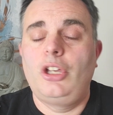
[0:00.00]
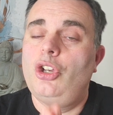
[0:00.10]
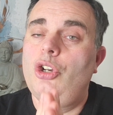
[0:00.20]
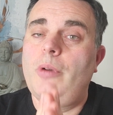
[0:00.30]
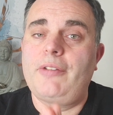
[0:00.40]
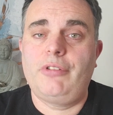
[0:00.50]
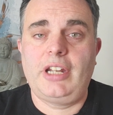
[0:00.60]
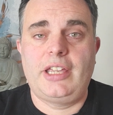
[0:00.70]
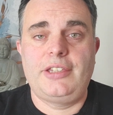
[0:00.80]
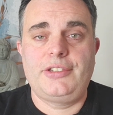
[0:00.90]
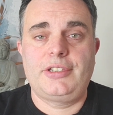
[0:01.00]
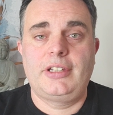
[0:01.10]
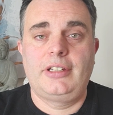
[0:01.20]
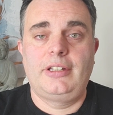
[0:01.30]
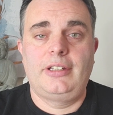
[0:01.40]
Whoever it is,
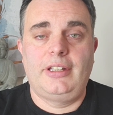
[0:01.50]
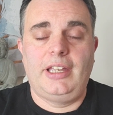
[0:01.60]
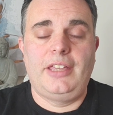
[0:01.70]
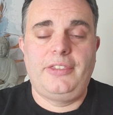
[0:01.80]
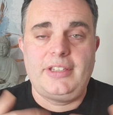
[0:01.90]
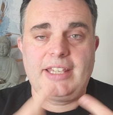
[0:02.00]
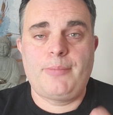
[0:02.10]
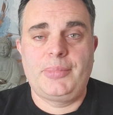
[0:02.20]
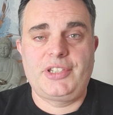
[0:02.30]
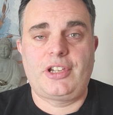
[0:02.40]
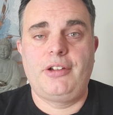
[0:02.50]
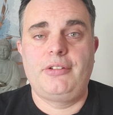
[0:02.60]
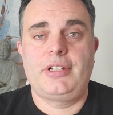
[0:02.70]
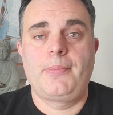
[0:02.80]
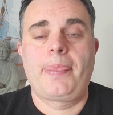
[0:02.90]
in this
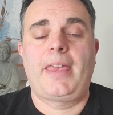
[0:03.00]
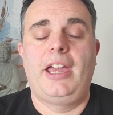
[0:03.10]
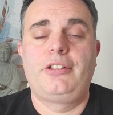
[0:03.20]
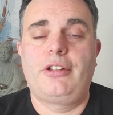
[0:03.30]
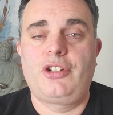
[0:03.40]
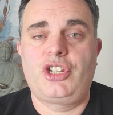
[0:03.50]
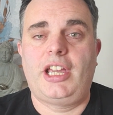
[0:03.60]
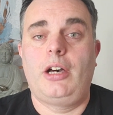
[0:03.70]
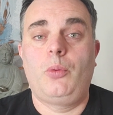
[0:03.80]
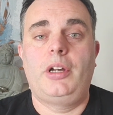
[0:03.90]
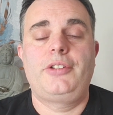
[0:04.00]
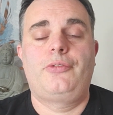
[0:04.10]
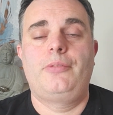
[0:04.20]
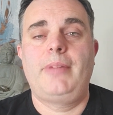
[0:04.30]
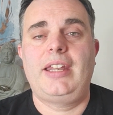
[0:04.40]
episode, I'm going to share a
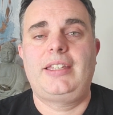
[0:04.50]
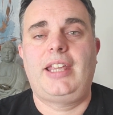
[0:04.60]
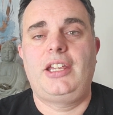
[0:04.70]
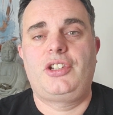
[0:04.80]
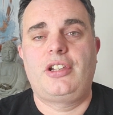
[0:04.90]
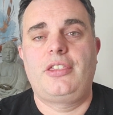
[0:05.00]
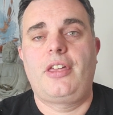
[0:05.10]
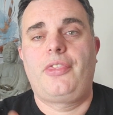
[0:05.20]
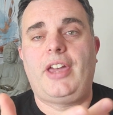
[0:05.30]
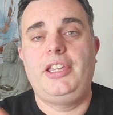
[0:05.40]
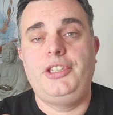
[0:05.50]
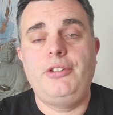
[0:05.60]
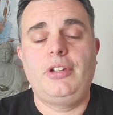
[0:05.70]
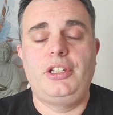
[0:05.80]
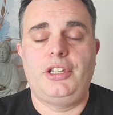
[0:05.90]
wonderful meditation that
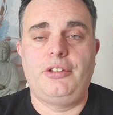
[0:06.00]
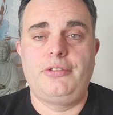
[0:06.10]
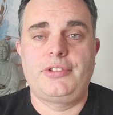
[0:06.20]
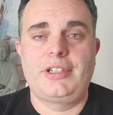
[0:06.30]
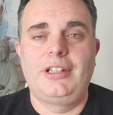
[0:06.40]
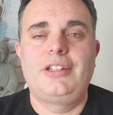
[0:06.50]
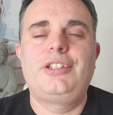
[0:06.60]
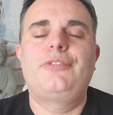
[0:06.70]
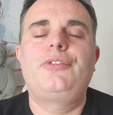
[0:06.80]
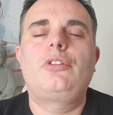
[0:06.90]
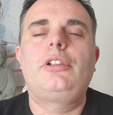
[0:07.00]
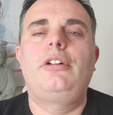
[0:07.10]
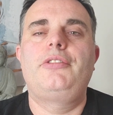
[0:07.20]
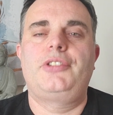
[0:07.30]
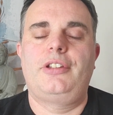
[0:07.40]
you can use to feel
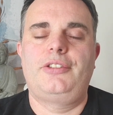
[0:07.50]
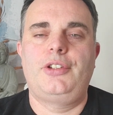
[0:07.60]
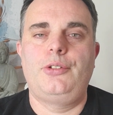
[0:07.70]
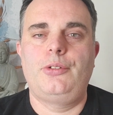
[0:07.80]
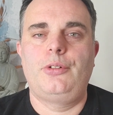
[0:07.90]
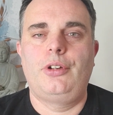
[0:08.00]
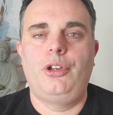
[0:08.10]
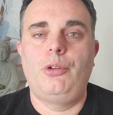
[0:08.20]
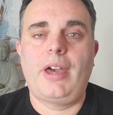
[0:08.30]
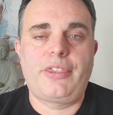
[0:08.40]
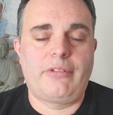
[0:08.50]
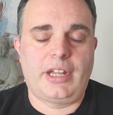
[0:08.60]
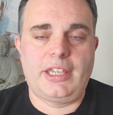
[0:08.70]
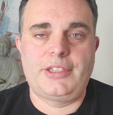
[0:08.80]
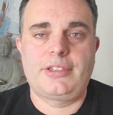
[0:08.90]
closer to whoever
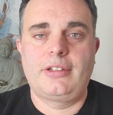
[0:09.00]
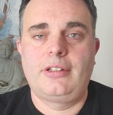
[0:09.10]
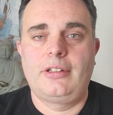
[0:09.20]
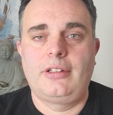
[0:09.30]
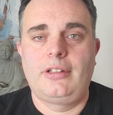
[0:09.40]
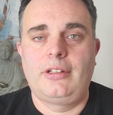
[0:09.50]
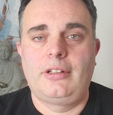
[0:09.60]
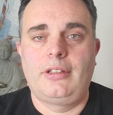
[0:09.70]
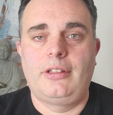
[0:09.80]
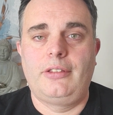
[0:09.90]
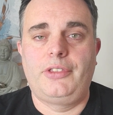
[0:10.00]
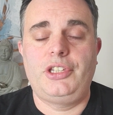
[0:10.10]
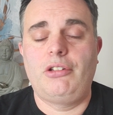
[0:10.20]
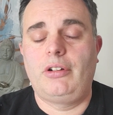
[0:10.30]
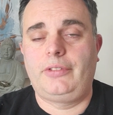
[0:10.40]
it is that
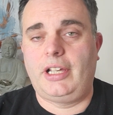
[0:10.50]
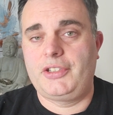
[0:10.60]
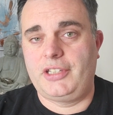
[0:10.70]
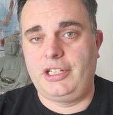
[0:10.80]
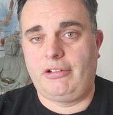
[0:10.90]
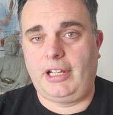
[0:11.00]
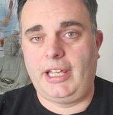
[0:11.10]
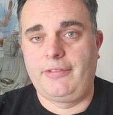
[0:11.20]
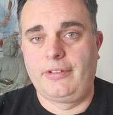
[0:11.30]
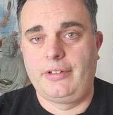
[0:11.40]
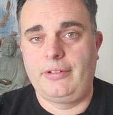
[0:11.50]
you have lost in your life.